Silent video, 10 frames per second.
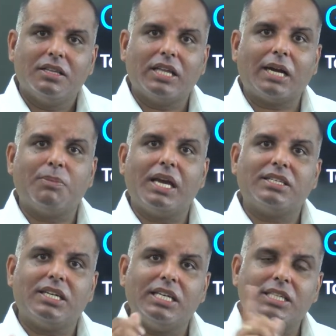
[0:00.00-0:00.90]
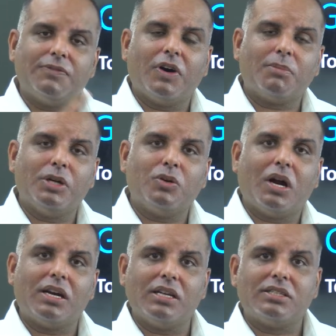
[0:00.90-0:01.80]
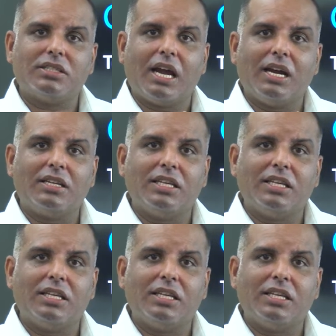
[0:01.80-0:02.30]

That makes it easy for me to understand